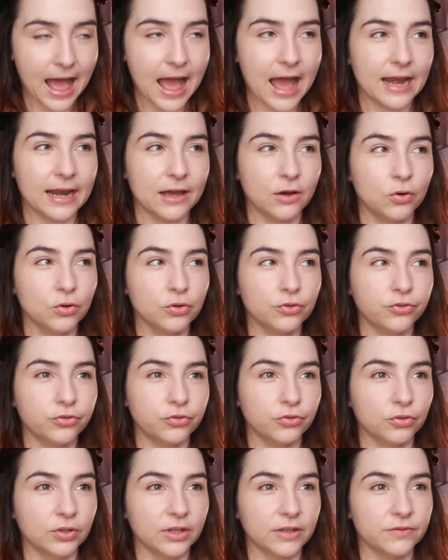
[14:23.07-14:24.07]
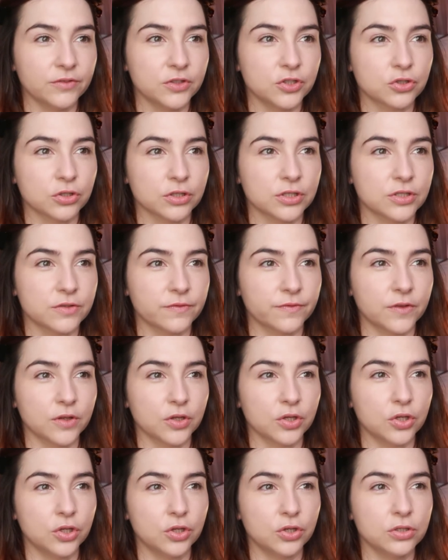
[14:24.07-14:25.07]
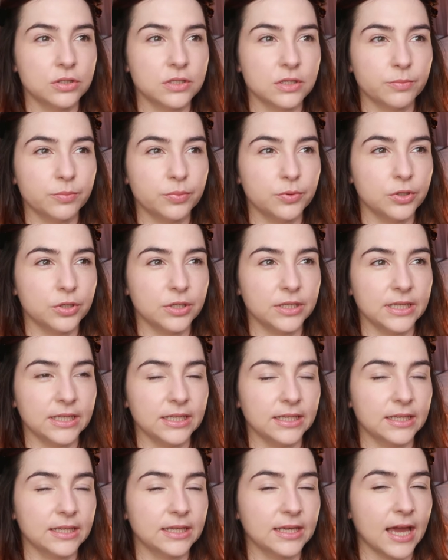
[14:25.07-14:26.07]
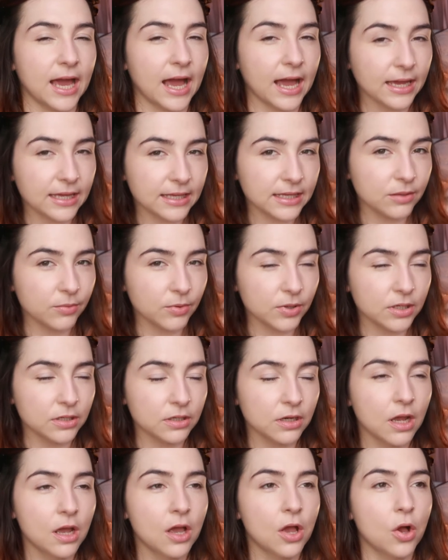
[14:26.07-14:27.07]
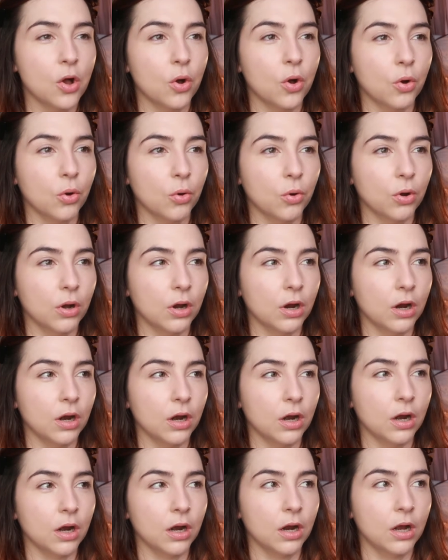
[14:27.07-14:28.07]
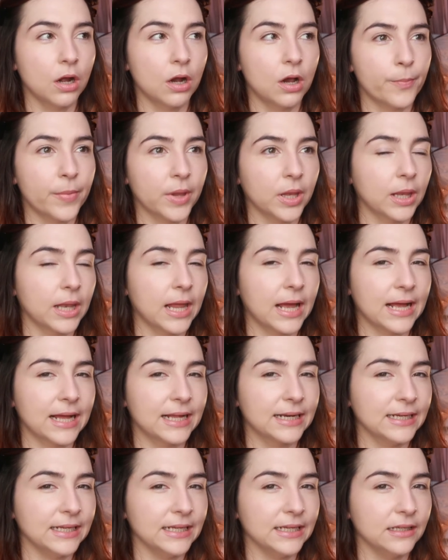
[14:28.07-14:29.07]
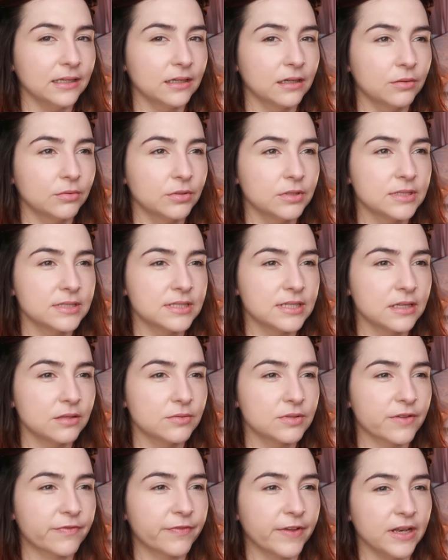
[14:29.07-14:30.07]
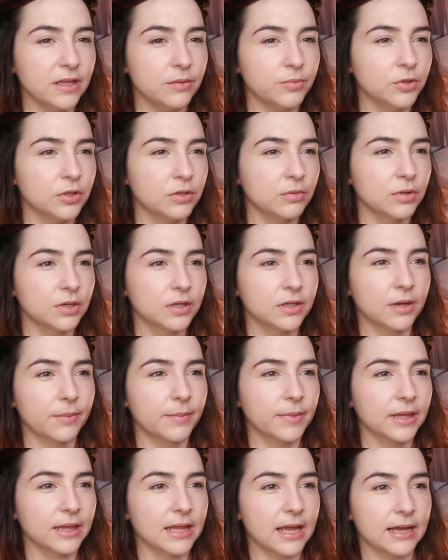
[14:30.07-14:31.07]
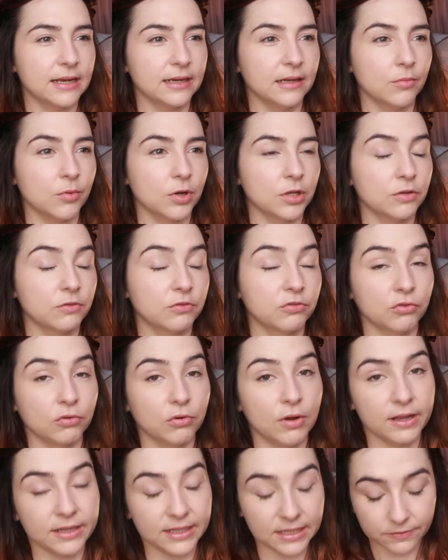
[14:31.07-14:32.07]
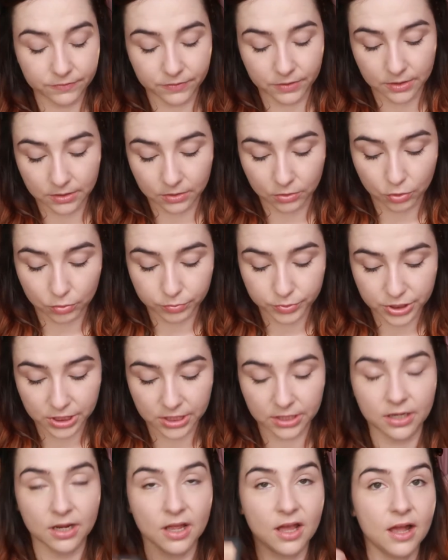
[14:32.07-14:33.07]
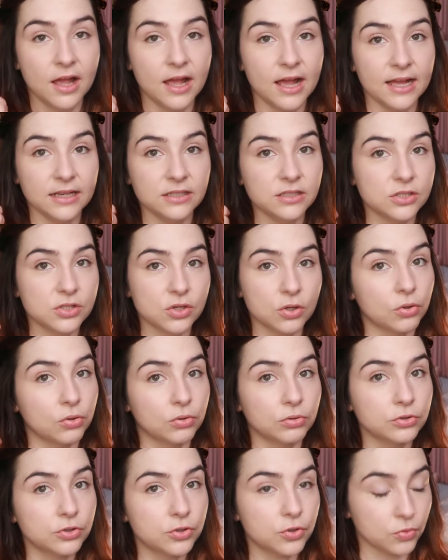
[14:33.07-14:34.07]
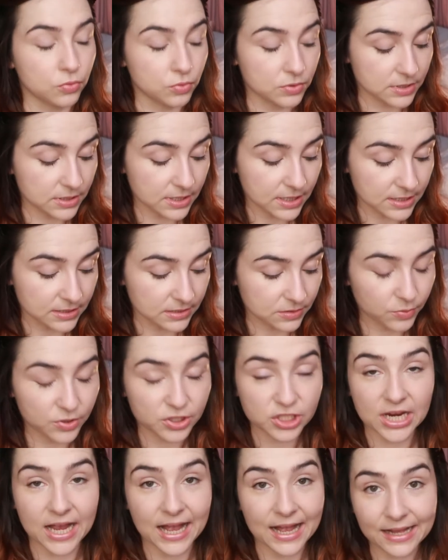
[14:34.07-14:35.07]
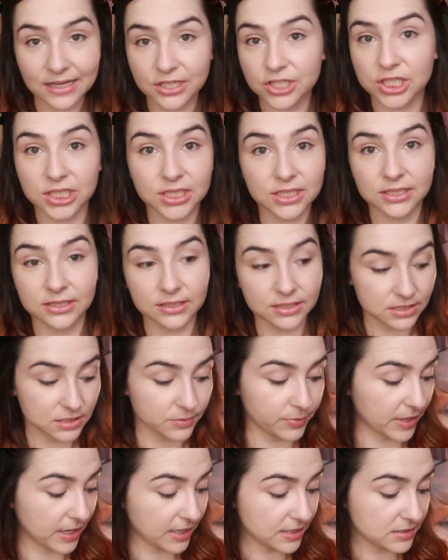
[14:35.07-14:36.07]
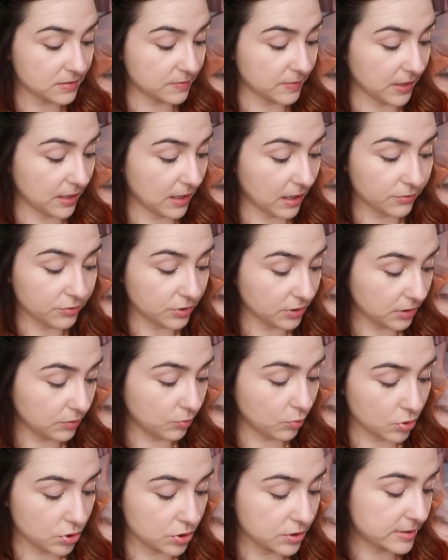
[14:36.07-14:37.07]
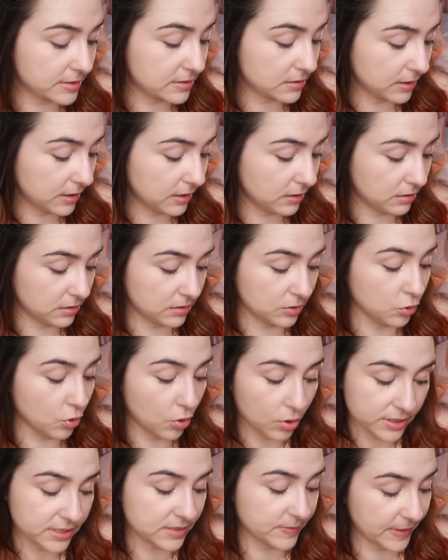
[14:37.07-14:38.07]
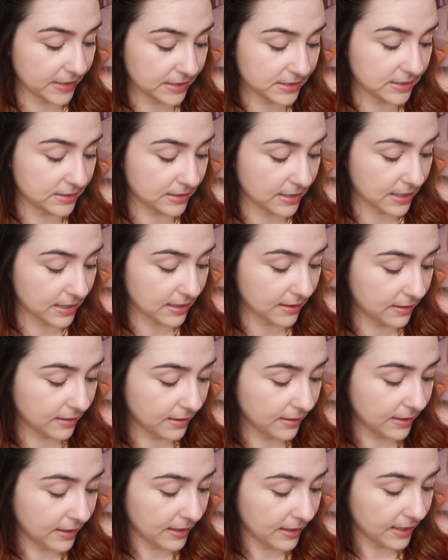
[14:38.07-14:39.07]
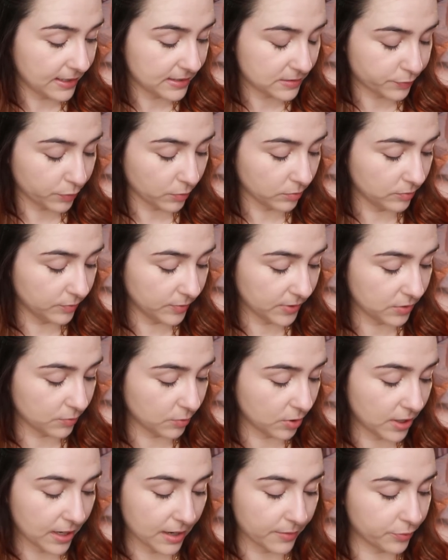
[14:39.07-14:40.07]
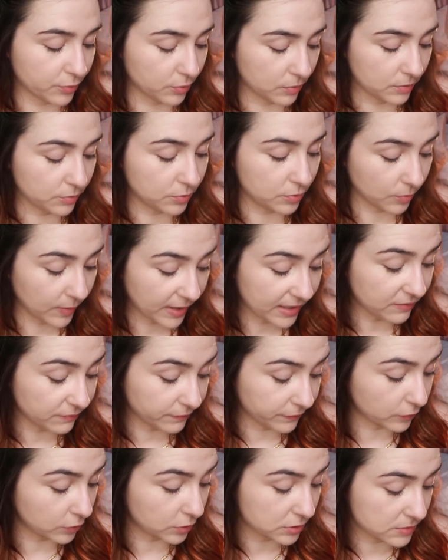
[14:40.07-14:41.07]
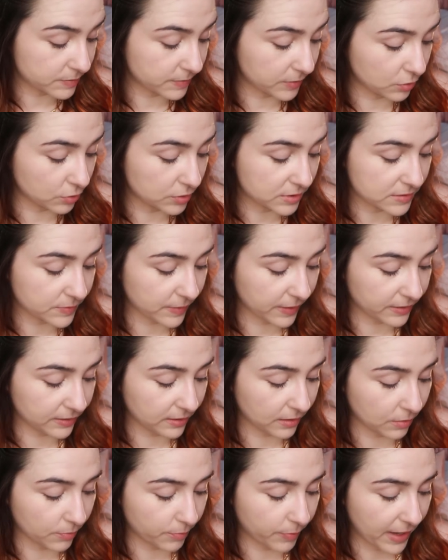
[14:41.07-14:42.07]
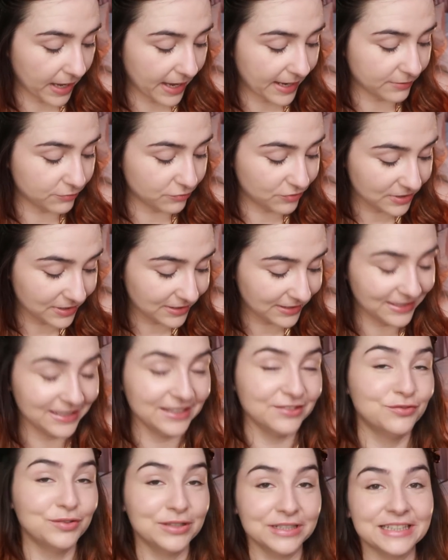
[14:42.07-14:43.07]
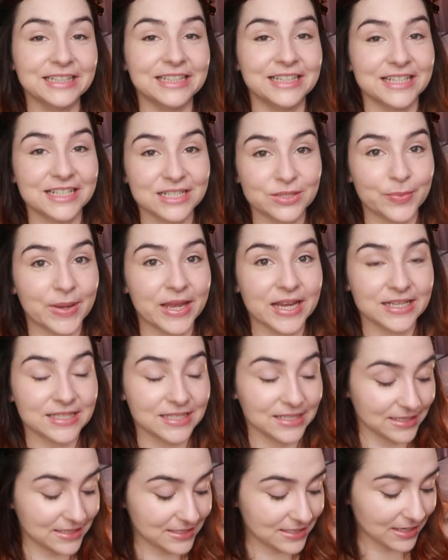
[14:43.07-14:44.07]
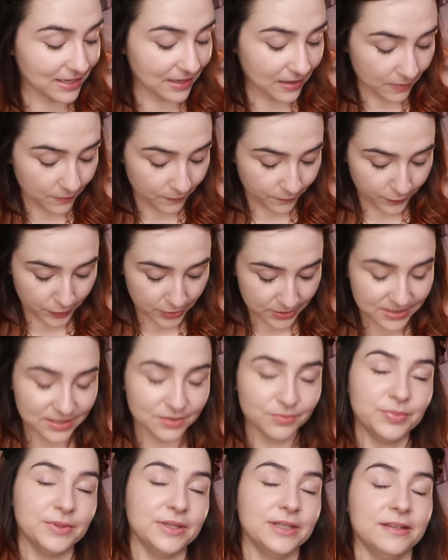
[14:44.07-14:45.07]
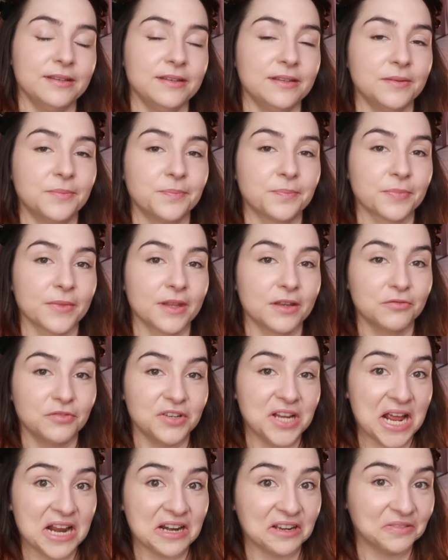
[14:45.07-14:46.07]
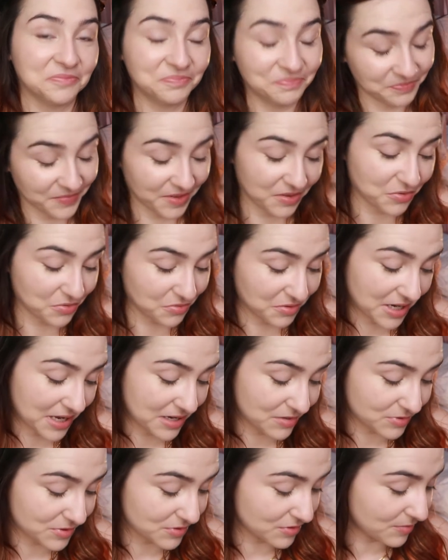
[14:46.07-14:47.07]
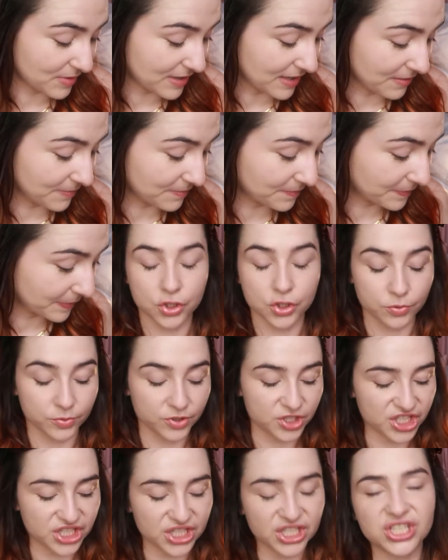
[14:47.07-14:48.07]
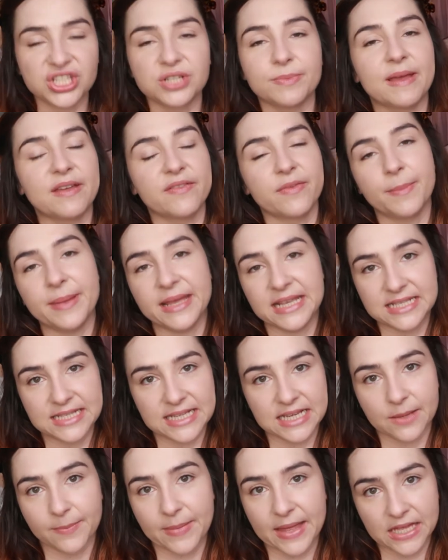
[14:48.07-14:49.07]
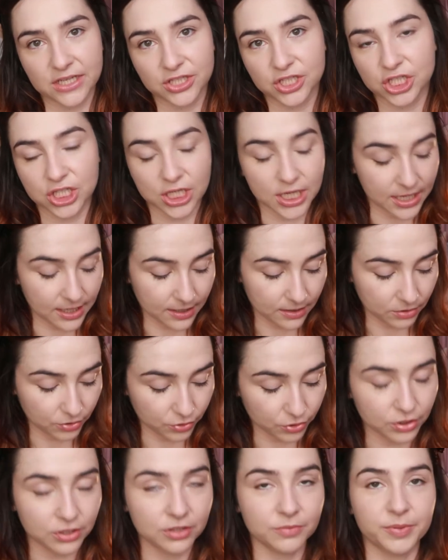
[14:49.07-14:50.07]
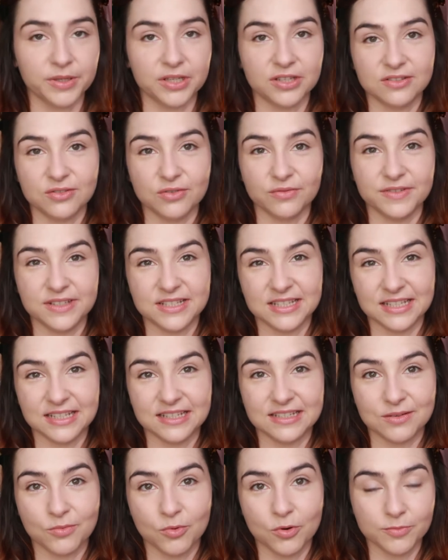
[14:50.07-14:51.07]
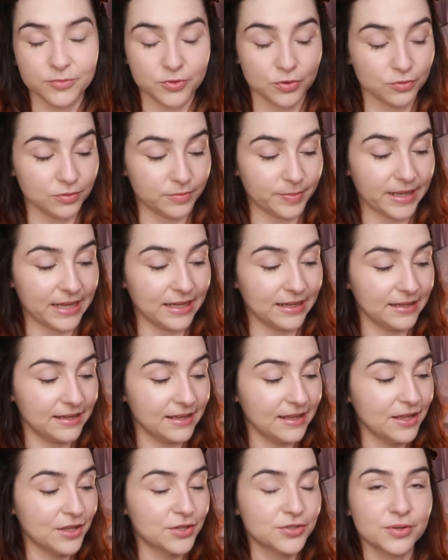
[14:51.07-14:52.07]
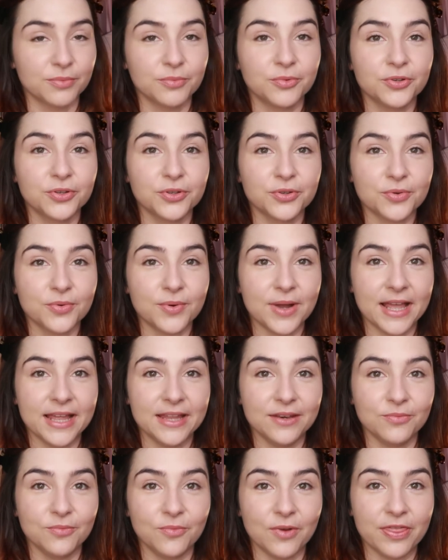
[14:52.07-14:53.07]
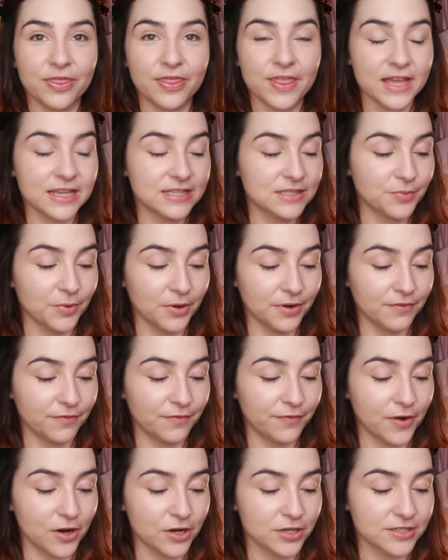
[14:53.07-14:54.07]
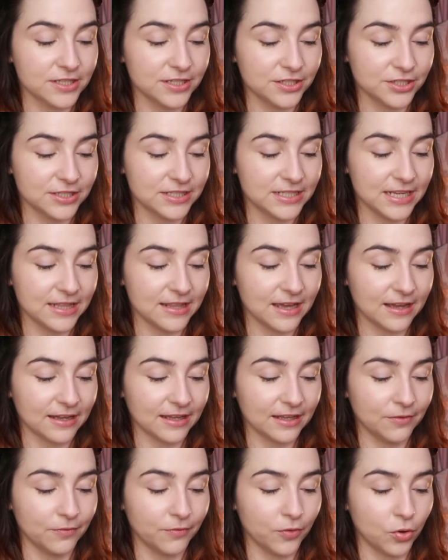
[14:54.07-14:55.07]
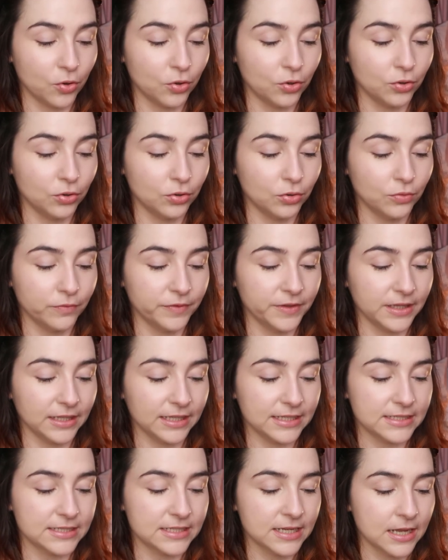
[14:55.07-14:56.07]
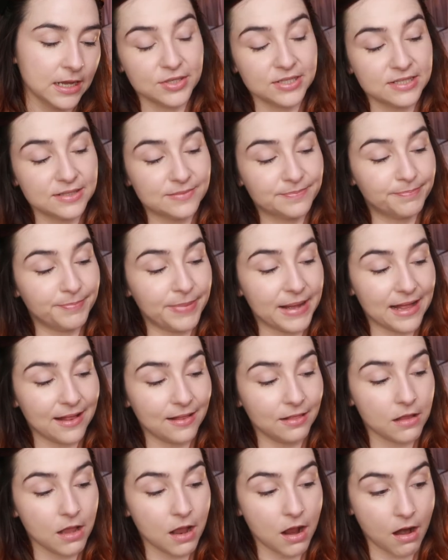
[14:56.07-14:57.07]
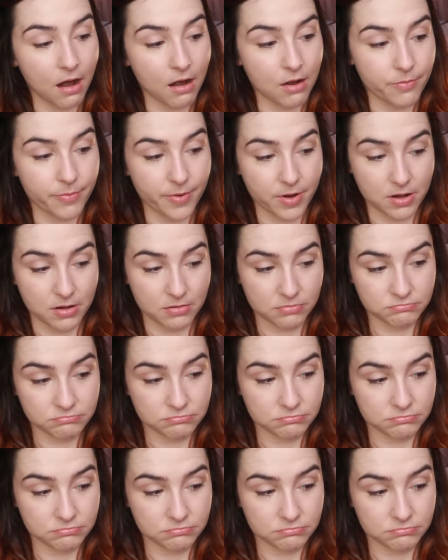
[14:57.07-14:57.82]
And I also gave you the choice of the Huda Beauty khaki one or Milani, I wanted to say. There's a Fenty Beauty one and a Milani one. So I gave you a little option. And you all chose this, which actually really surprised me. I really was like not expecting that. It's probably the one I probably would have went for, to be honest with you. But I really, really expected for it to be Rihanna. I thought Rihanna was going to win it. So we're just going to do a bit of basic bitch eye look, because obviously it's a warm toned palette. So I'm going to go in with this one first and just take that kind of all over the lid. So this is Bal Harbour.